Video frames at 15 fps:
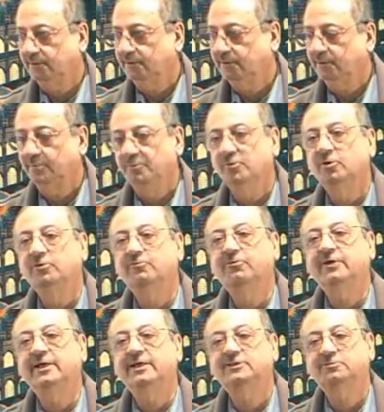beautifully
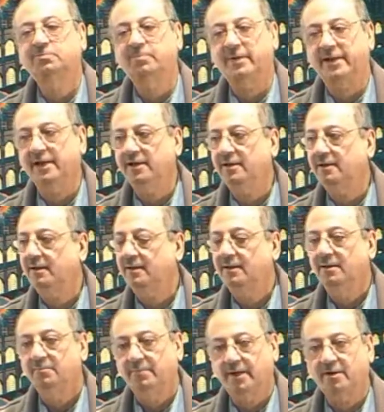explained
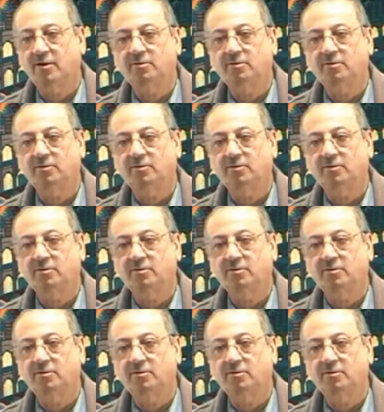by Dr.